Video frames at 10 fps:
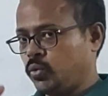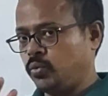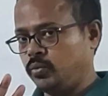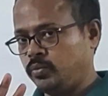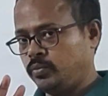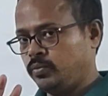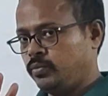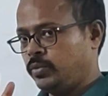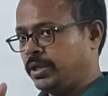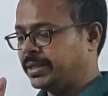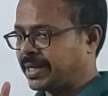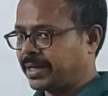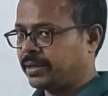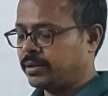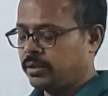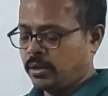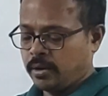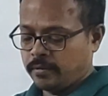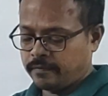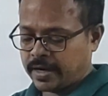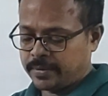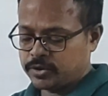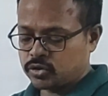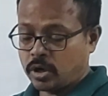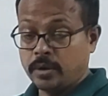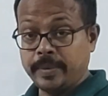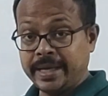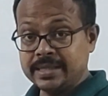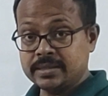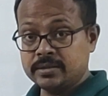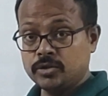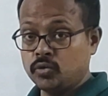In that 5 is called base.